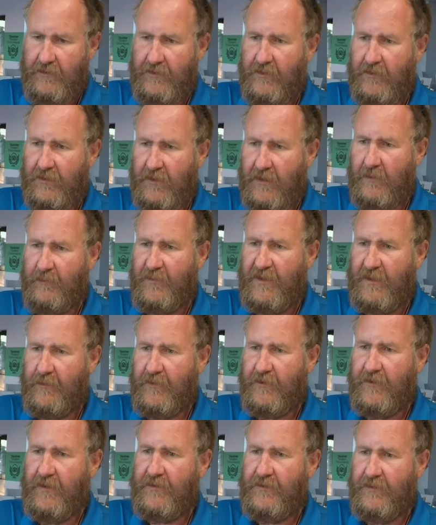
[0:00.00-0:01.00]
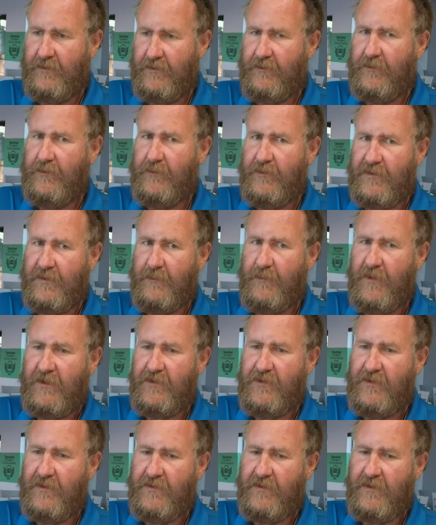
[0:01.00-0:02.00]
a lot of people that do do
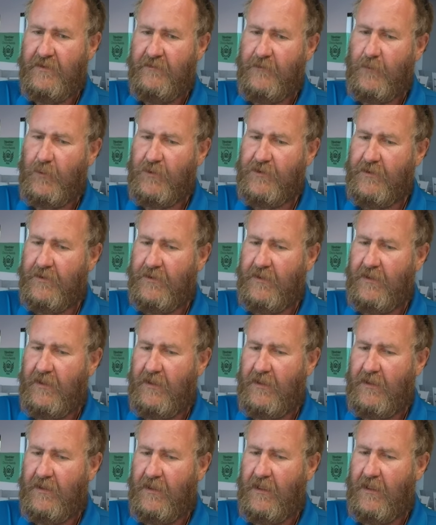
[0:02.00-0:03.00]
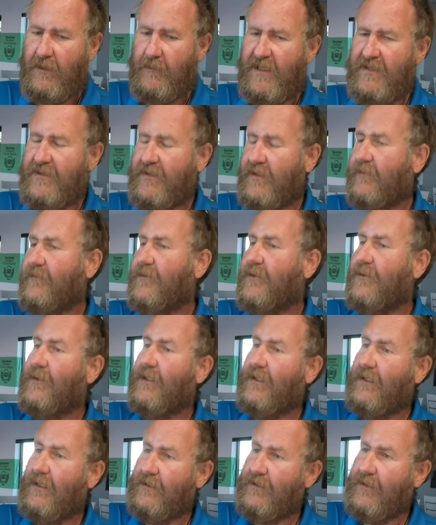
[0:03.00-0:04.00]
inspections. Unfortunately, uh, yeah. uh, I myself do
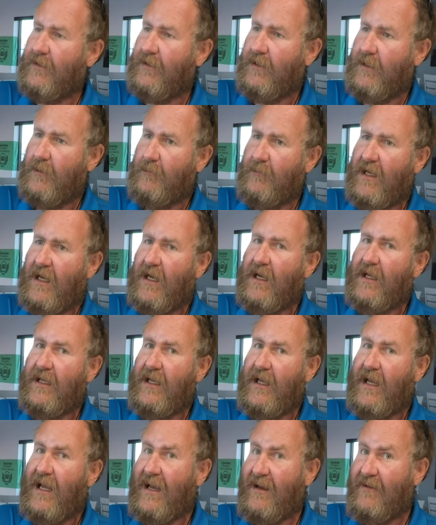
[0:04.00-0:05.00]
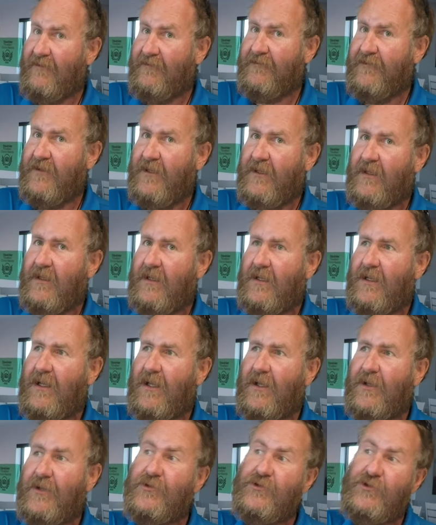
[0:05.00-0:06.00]
not. Um, okay. I have
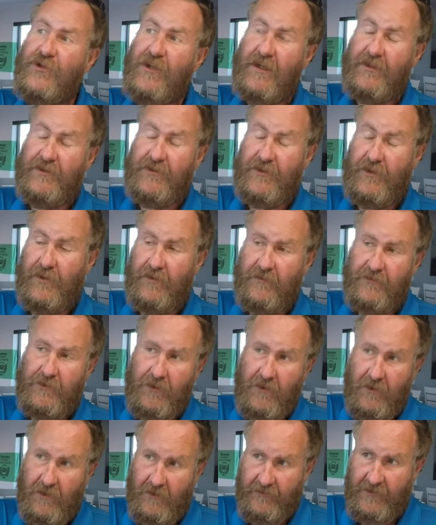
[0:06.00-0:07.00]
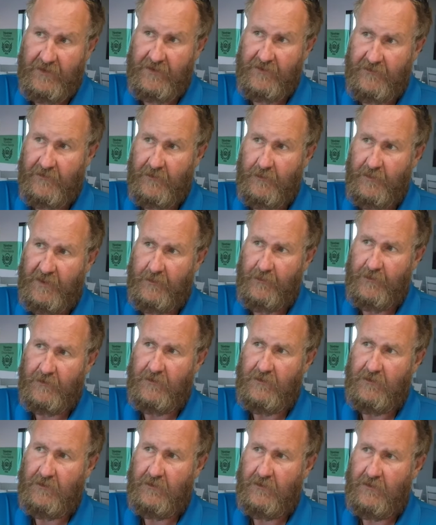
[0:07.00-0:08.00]
checked over RVs for people.
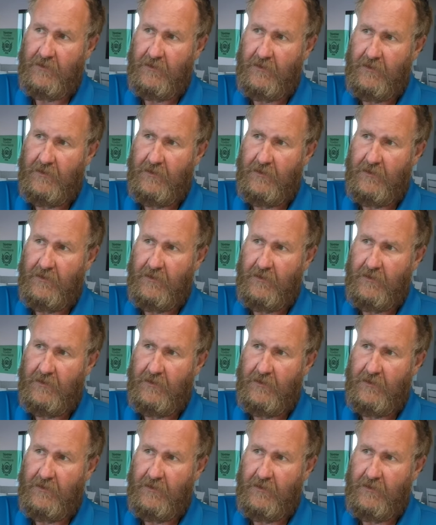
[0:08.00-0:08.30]
Yeah.